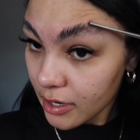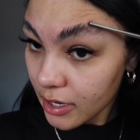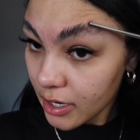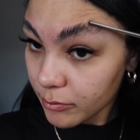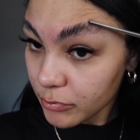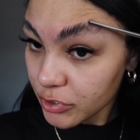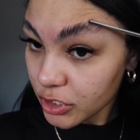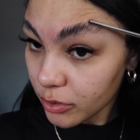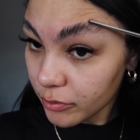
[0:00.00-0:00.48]

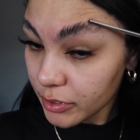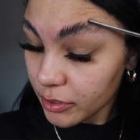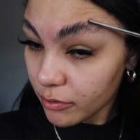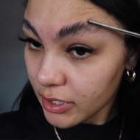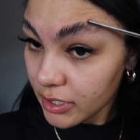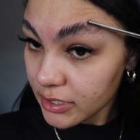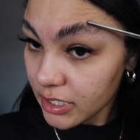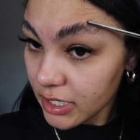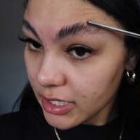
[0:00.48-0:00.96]
I'm showing you
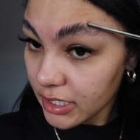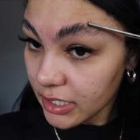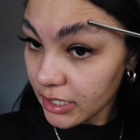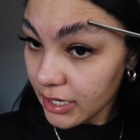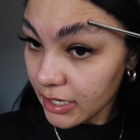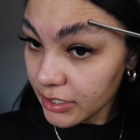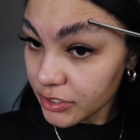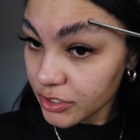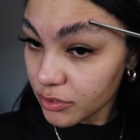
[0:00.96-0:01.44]
guys that
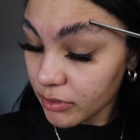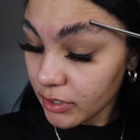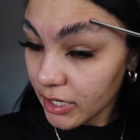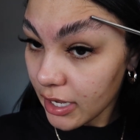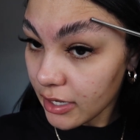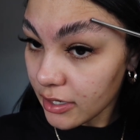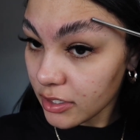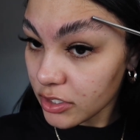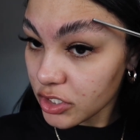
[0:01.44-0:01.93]
yes, you
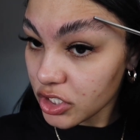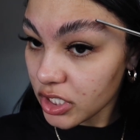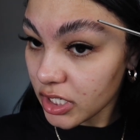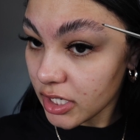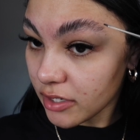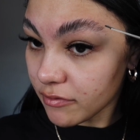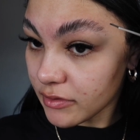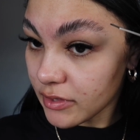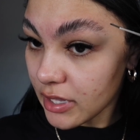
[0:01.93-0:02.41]
can
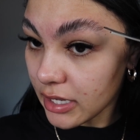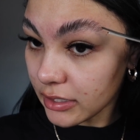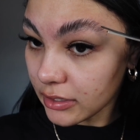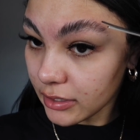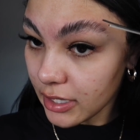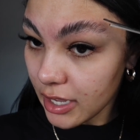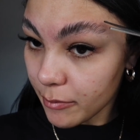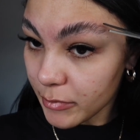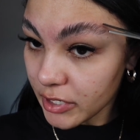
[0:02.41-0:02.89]
achieve that
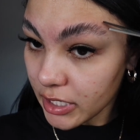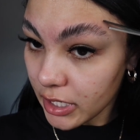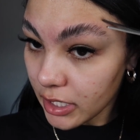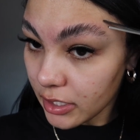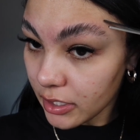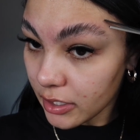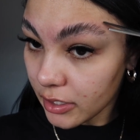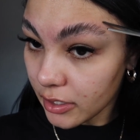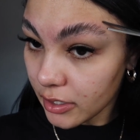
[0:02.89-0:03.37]

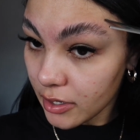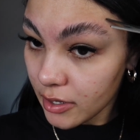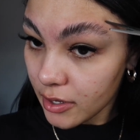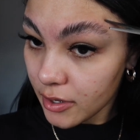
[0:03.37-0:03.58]
laminated